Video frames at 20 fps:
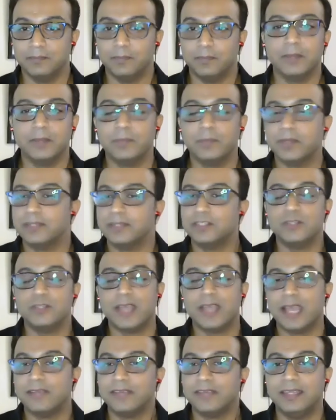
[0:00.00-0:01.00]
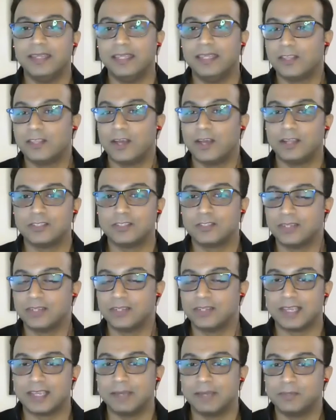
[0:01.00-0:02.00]
But do you have any thoughts or
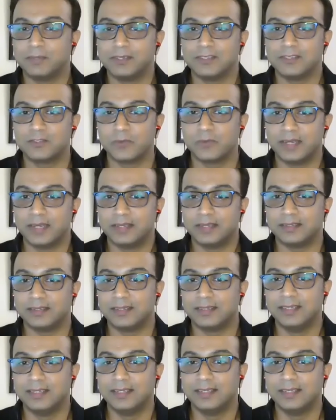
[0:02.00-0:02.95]
examples where